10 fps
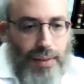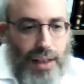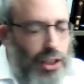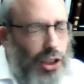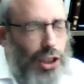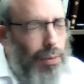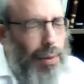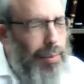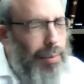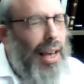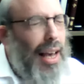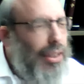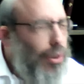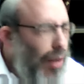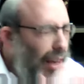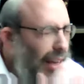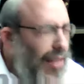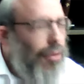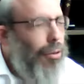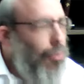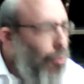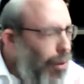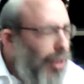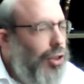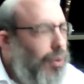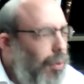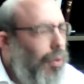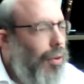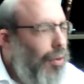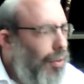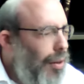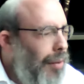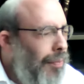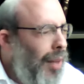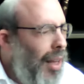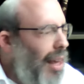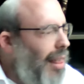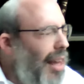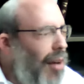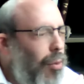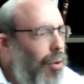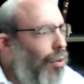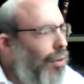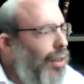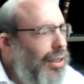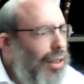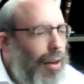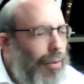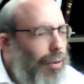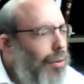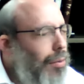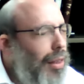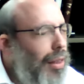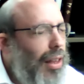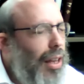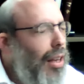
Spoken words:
Each human being has an inner rich world. And that world is covered with